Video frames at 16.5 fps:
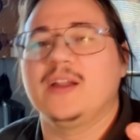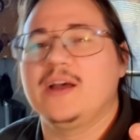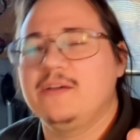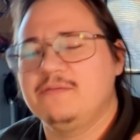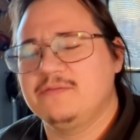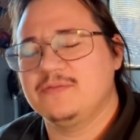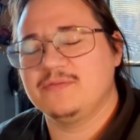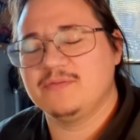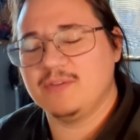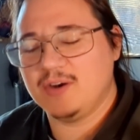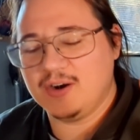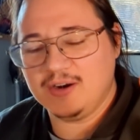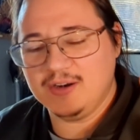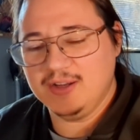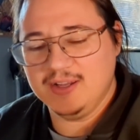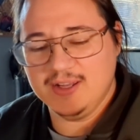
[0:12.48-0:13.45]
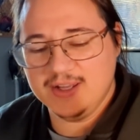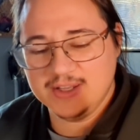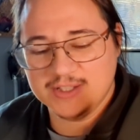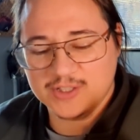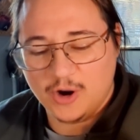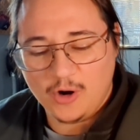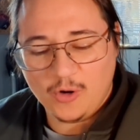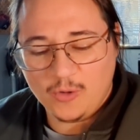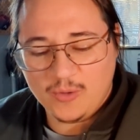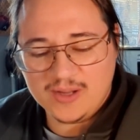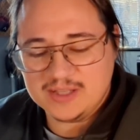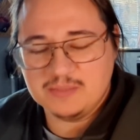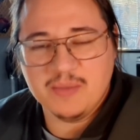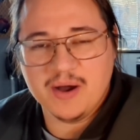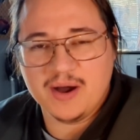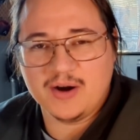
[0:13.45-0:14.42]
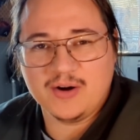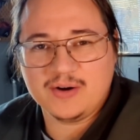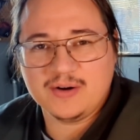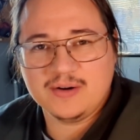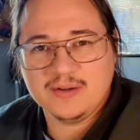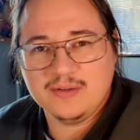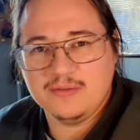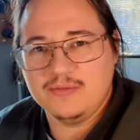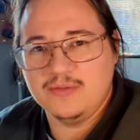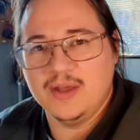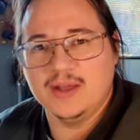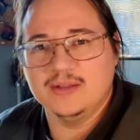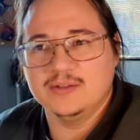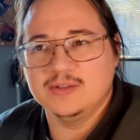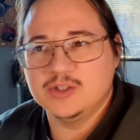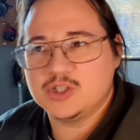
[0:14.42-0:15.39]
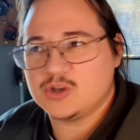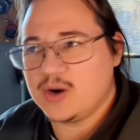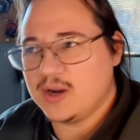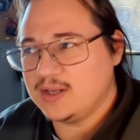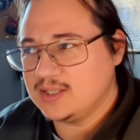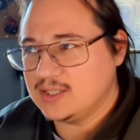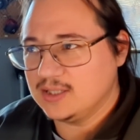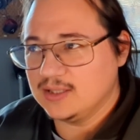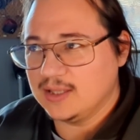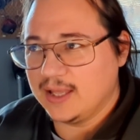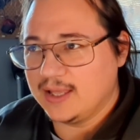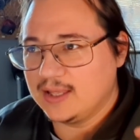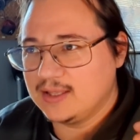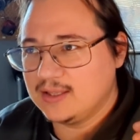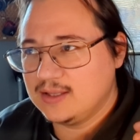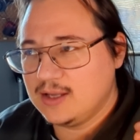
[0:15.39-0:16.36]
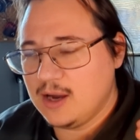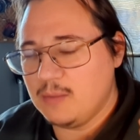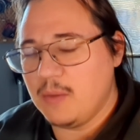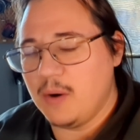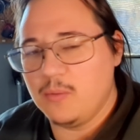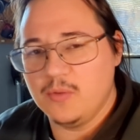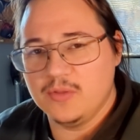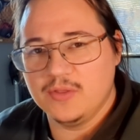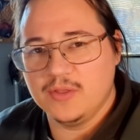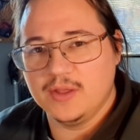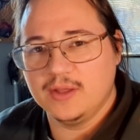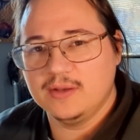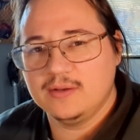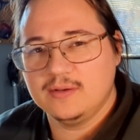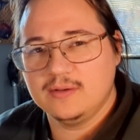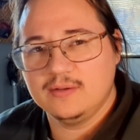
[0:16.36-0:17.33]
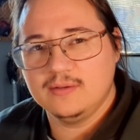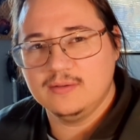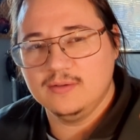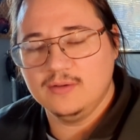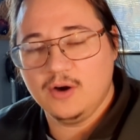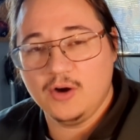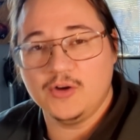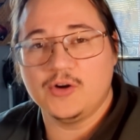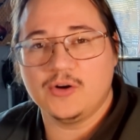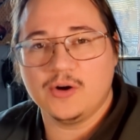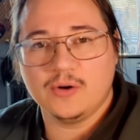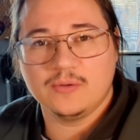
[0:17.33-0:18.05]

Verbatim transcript: life is always better than trying to like come up with it on your